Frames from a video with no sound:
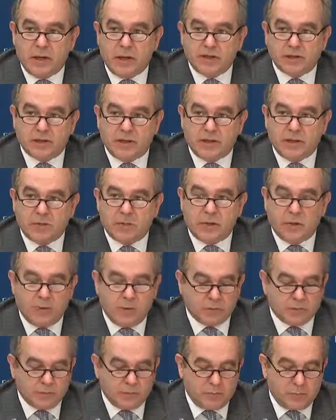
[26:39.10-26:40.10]
So I think one of the
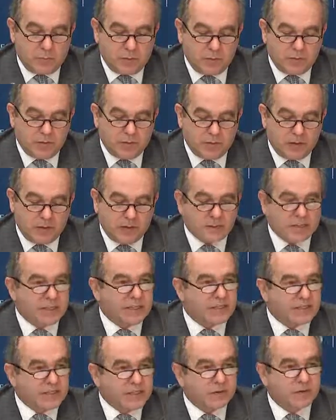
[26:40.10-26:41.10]
most important things, and
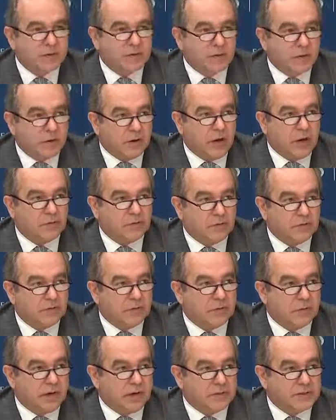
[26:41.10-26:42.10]
it's difficult often
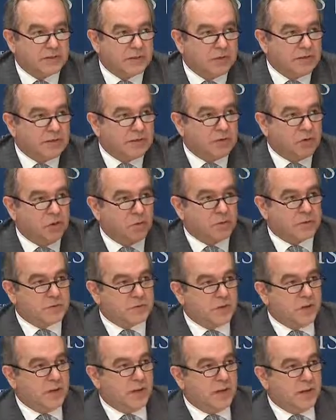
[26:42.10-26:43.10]
for the United States, it's
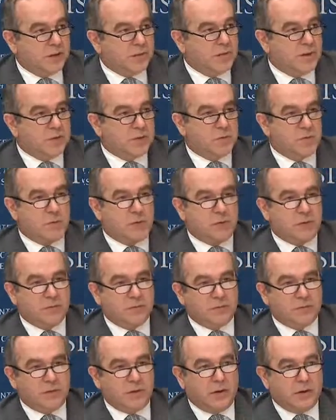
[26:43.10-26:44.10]
almost it's much more
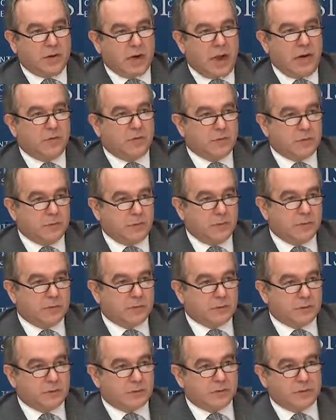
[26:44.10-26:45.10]
you know comfortable
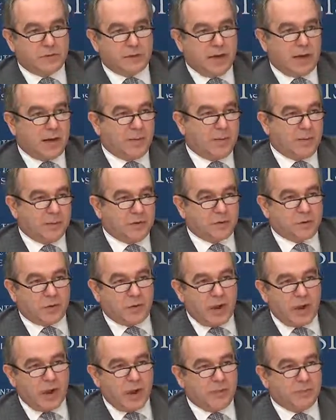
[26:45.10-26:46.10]
to talk about
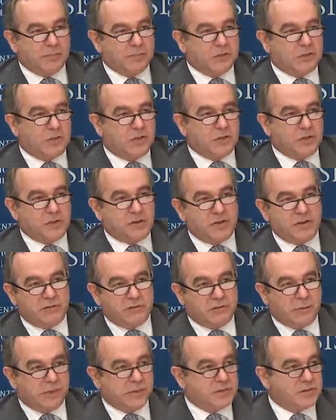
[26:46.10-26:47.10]
triumphs and
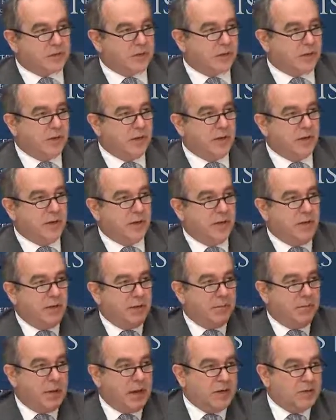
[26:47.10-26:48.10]
achievements and
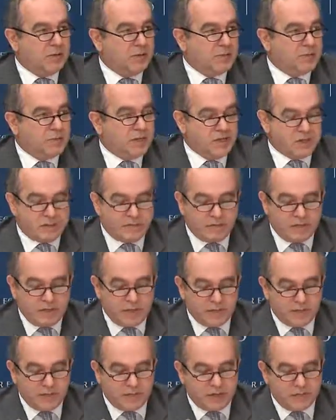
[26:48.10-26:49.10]
major sets of
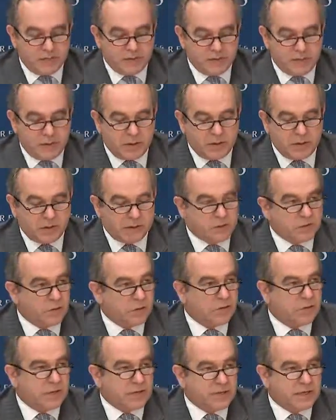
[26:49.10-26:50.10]
initiatives. But the
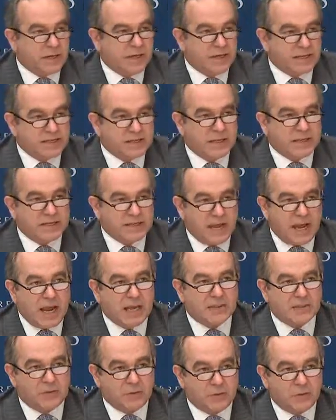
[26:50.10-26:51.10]
truth is, the United States
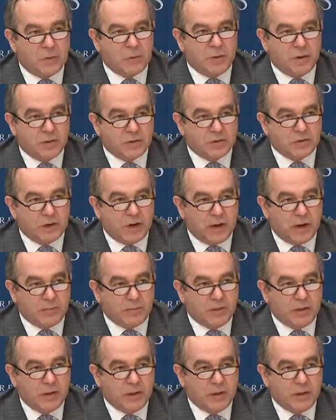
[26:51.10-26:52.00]
has to do a better job,